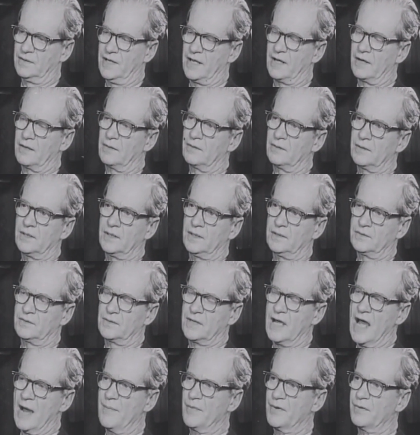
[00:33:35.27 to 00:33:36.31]
Another
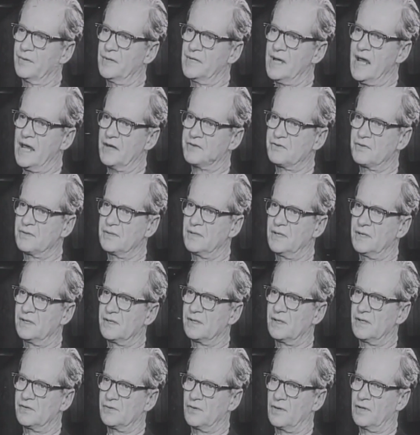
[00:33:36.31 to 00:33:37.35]
common reaction
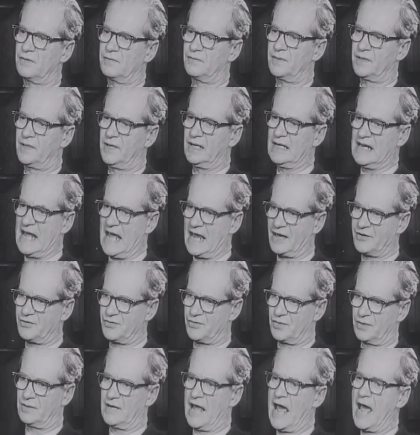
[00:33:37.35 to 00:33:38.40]
is a sort of
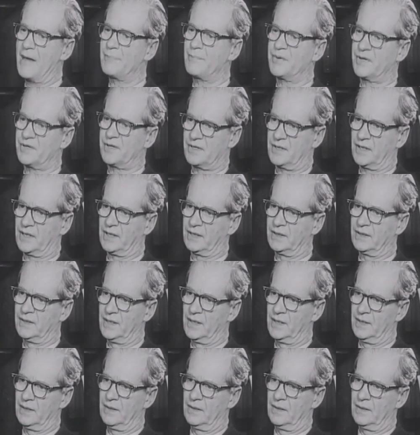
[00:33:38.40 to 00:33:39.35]
inaction, apathy.